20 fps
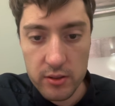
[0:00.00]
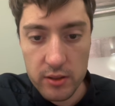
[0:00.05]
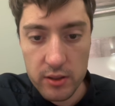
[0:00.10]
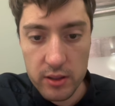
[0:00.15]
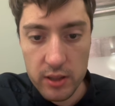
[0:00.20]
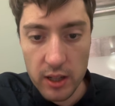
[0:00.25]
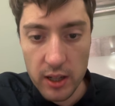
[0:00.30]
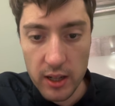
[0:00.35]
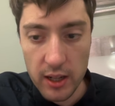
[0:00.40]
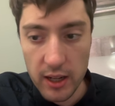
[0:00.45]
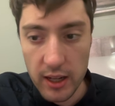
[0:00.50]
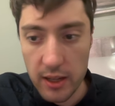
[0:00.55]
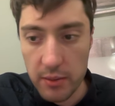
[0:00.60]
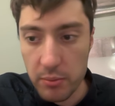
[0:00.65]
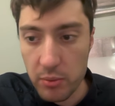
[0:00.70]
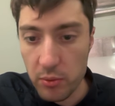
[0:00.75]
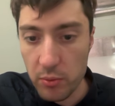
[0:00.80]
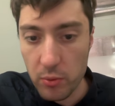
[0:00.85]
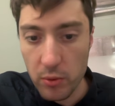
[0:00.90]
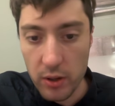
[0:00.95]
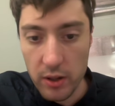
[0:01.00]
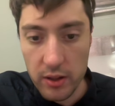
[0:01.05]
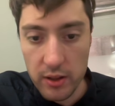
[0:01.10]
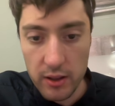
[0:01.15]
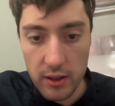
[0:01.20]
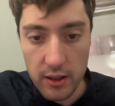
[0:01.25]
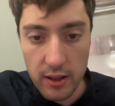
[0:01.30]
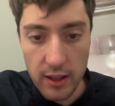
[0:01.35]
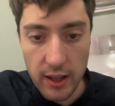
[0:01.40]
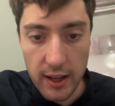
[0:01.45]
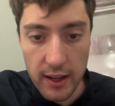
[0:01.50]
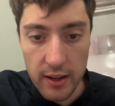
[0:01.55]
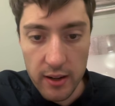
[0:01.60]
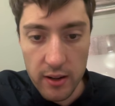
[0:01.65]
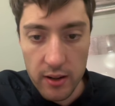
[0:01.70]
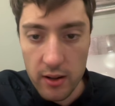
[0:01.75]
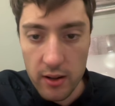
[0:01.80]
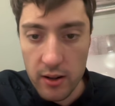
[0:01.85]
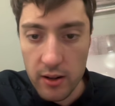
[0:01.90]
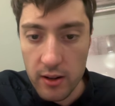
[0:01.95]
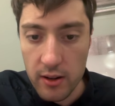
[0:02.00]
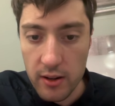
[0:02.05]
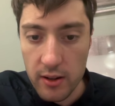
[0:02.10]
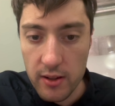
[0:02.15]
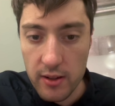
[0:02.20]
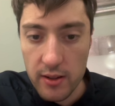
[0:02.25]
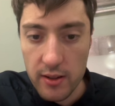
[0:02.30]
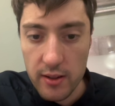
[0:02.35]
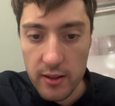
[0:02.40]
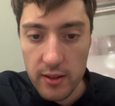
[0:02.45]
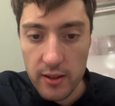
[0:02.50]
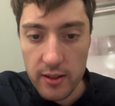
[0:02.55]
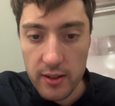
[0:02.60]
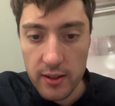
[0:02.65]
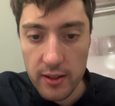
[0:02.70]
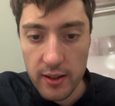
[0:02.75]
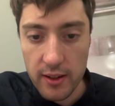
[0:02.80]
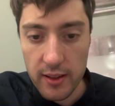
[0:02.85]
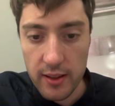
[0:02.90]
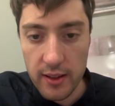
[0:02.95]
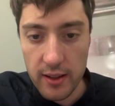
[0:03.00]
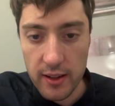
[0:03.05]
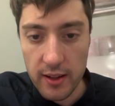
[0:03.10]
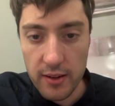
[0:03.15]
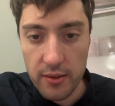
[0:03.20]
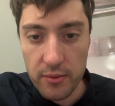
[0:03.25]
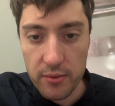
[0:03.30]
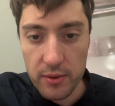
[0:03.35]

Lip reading: type one letter and then it